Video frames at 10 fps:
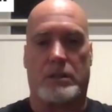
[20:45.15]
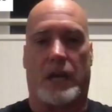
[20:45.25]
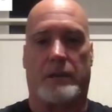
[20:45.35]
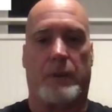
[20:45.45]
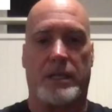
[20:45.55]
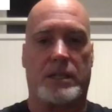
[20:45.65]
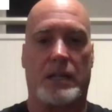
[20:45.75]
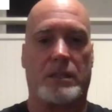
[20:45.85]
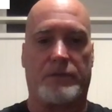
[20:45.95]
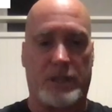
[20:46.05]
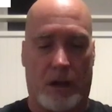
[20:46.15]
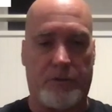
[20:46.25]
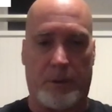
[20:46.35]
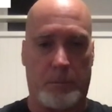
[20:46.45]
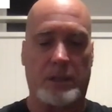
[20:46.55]
like my sense of self
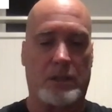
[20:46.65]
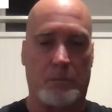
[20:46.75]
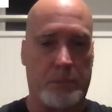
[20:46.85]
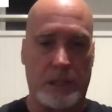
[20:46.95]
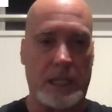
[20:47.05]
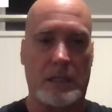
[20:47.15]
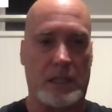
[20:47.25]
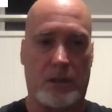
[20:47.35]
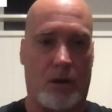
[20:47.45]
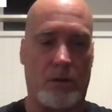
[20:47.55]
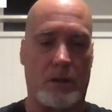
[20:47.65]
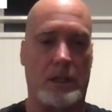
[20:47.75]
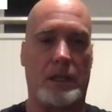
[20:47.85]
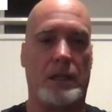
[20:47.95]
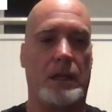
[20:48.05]
had been completely,
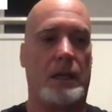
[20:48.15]
totally